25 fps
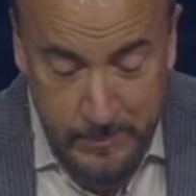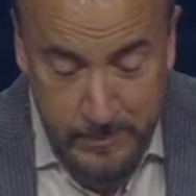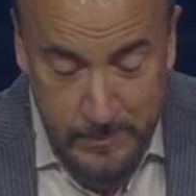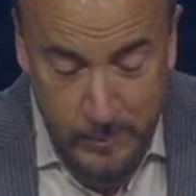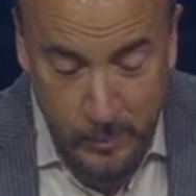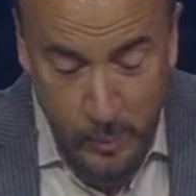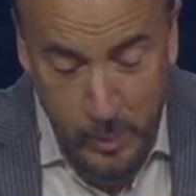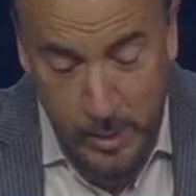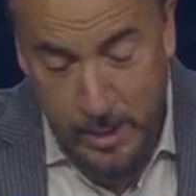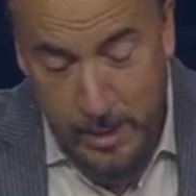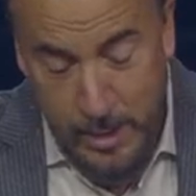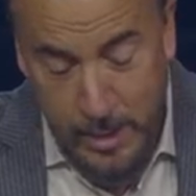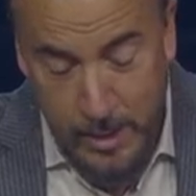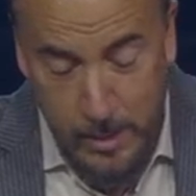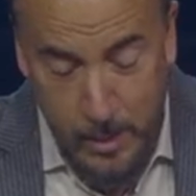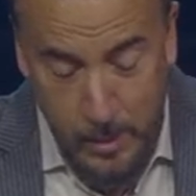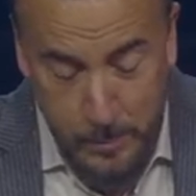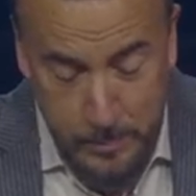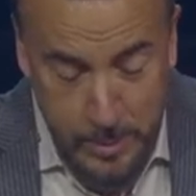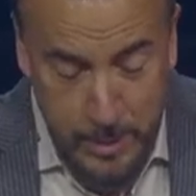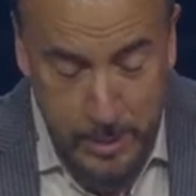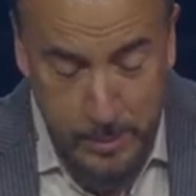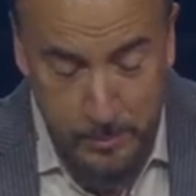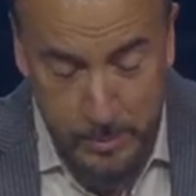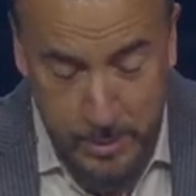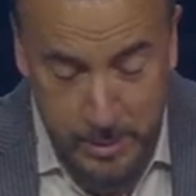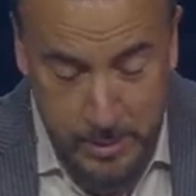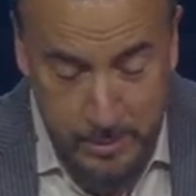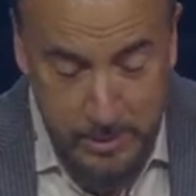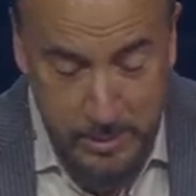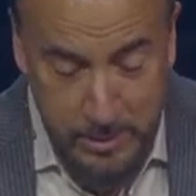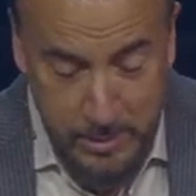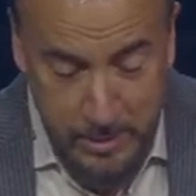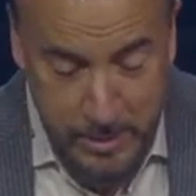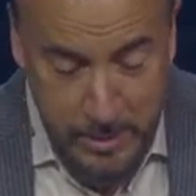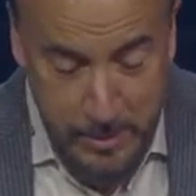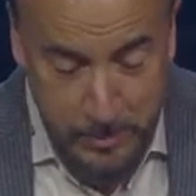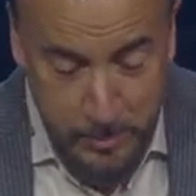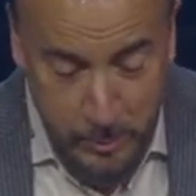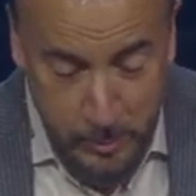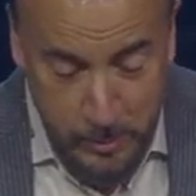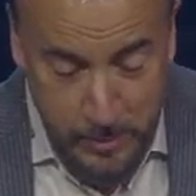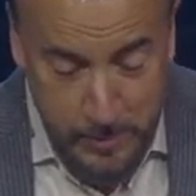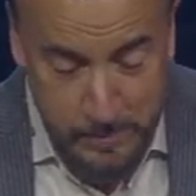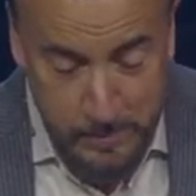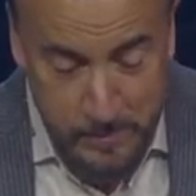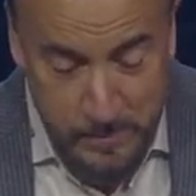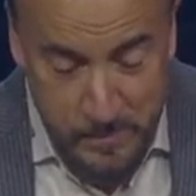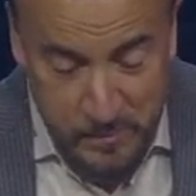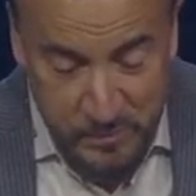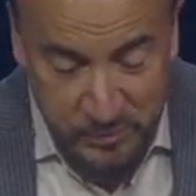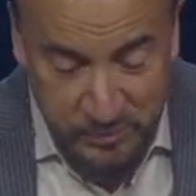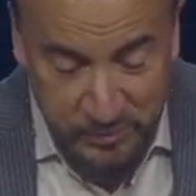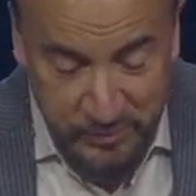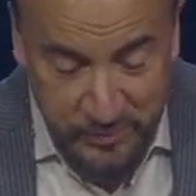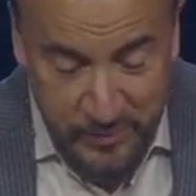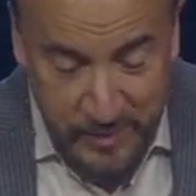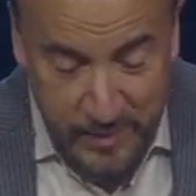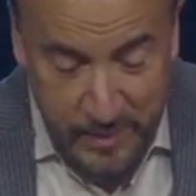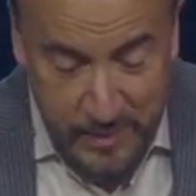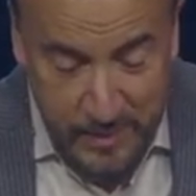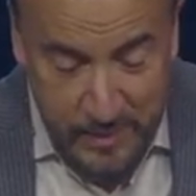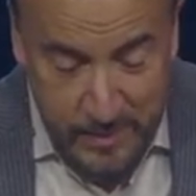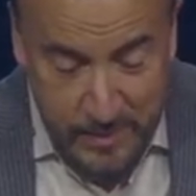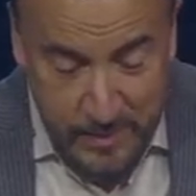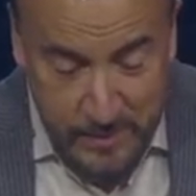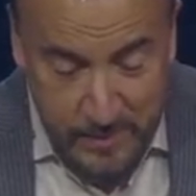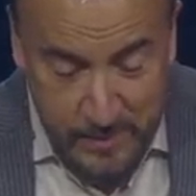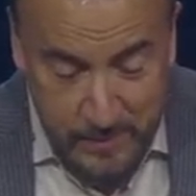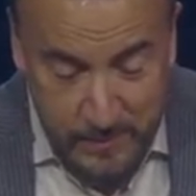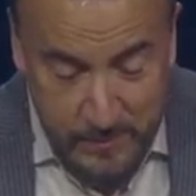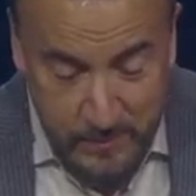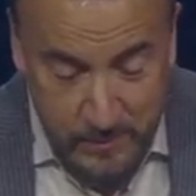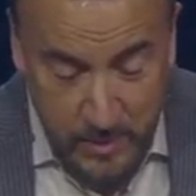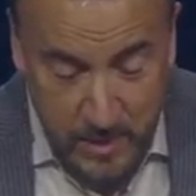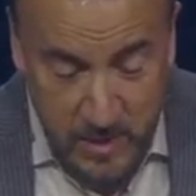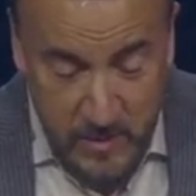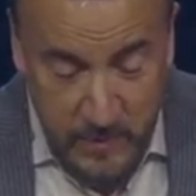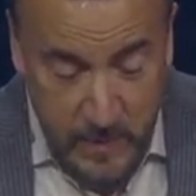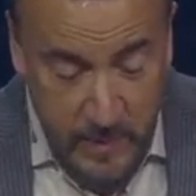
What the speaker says: Well, not our pig, but you get the point. Verse